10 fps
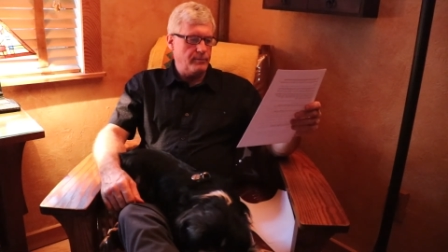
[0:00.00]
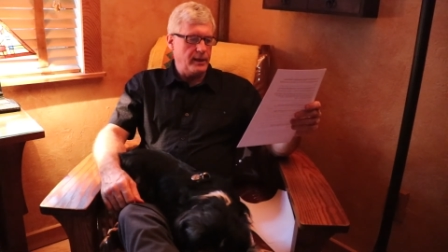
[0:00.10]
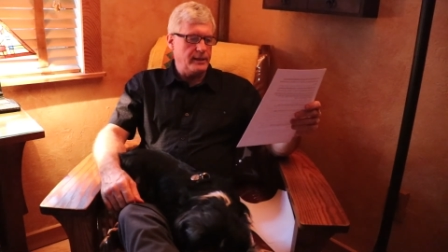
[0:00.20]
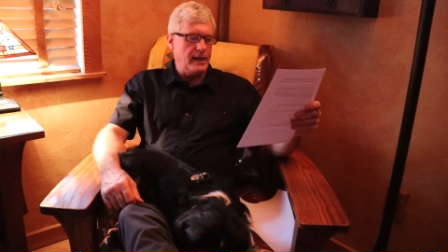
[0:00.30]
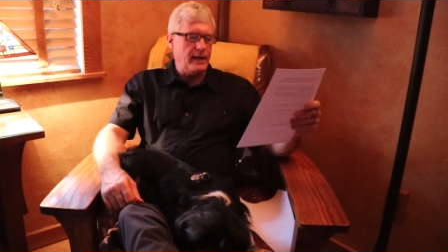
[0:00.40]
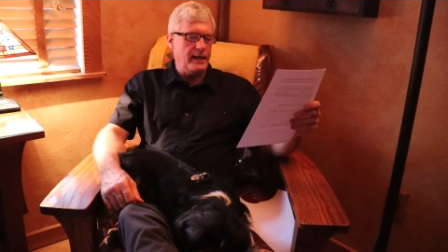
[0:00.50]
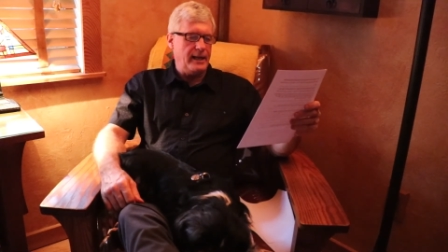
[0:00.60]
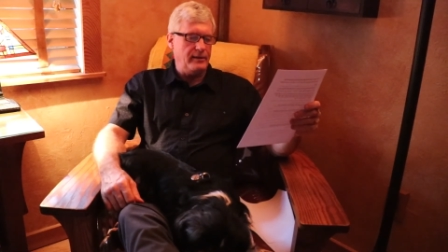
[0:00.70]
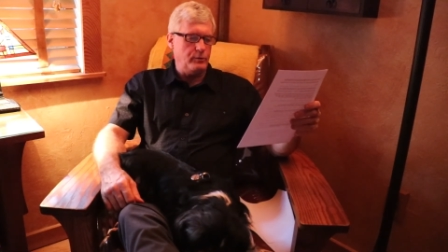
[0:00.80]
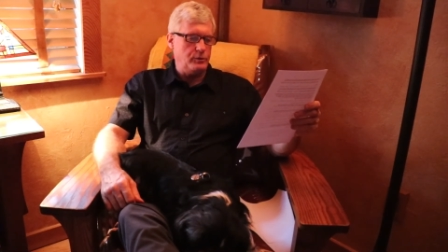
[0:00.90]
by Don
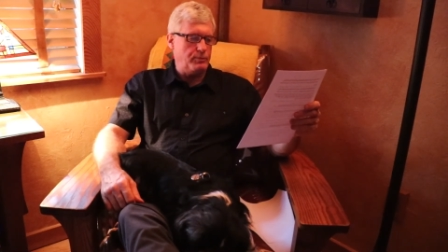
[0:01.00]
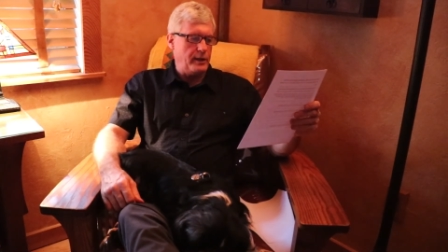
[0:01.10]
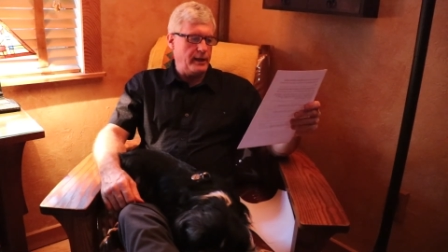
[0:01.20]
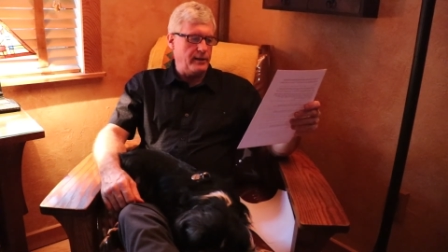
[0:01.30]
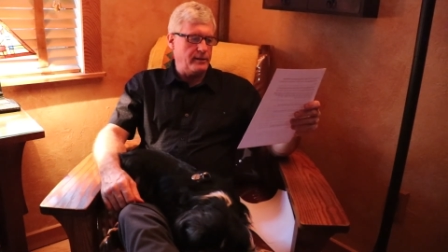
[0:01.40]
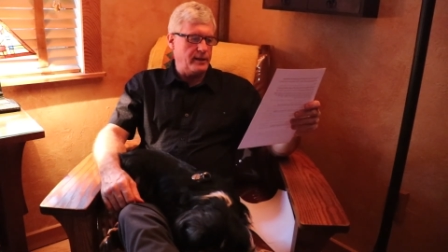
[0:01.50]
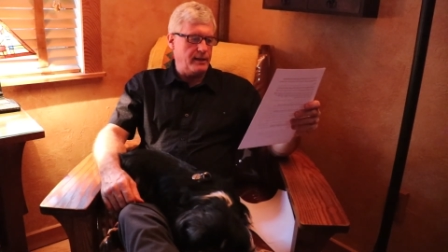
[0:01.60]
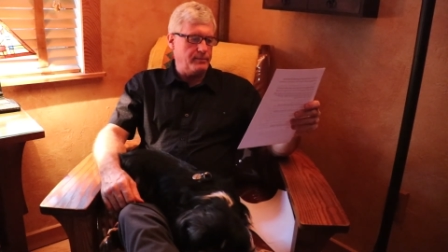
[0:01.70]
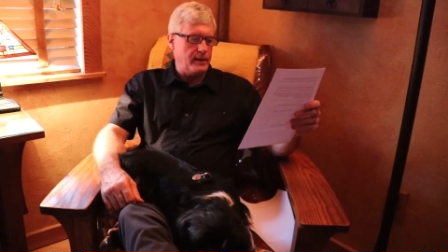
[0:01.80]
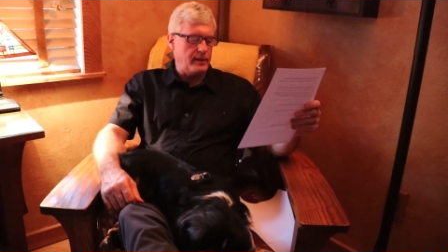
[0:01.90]
Henley was playing on the
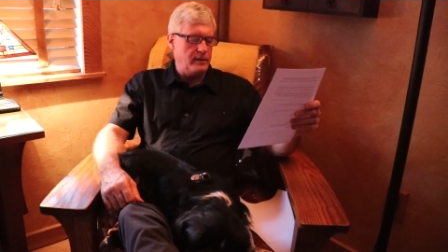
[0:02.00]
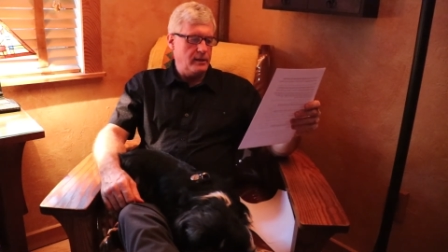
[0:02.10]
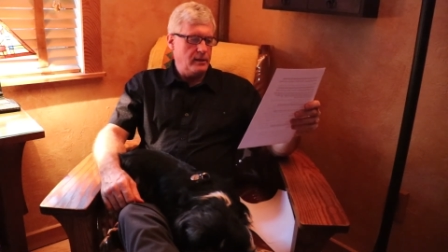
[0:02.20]
tape deck.